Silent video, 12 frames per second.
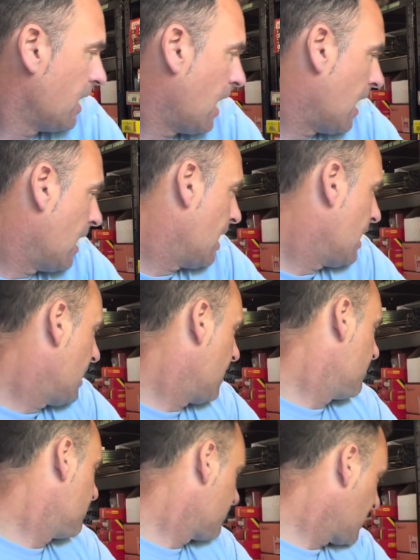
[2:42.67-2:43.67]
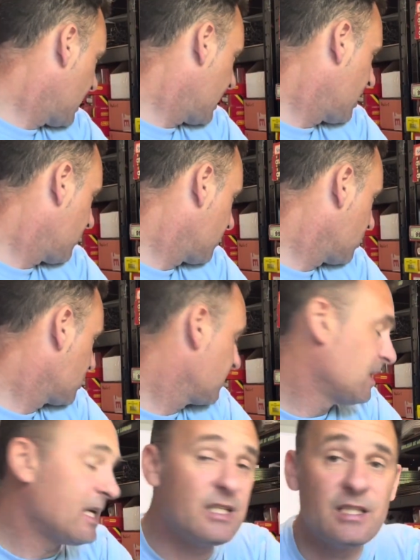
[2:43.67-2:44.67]
And then I've got
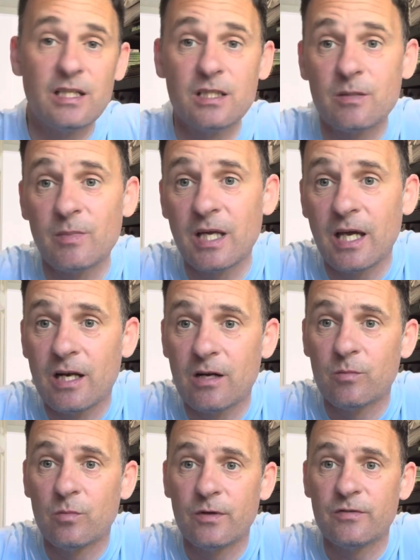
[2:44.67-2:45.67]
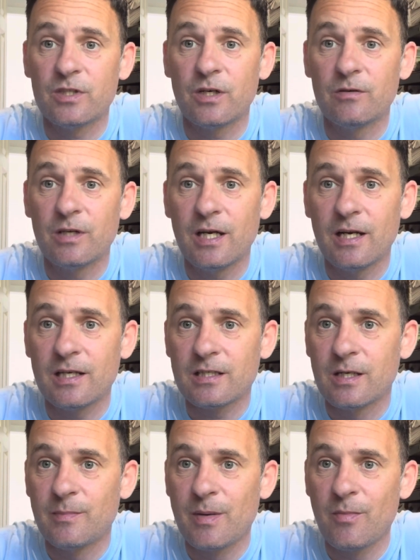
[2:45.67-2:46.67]
some listing to be getting on with. So yeah, that's
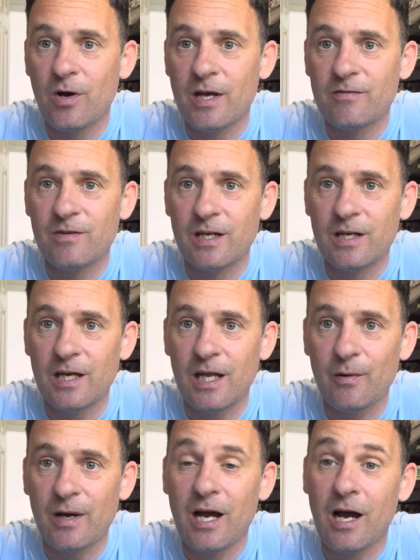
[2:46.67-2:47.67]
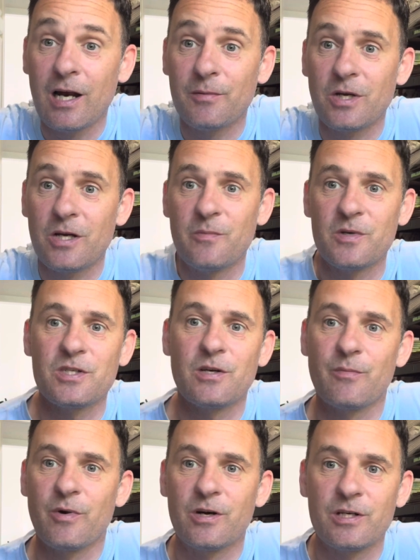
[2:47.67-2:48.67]
going to be my evening. Anyway, I'll update you on myself
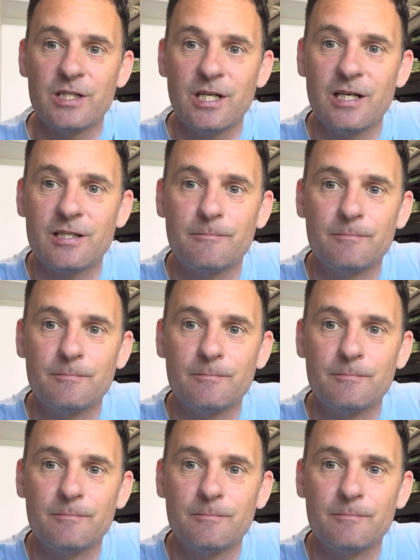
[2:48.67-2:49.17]
tomorrow. Cheers.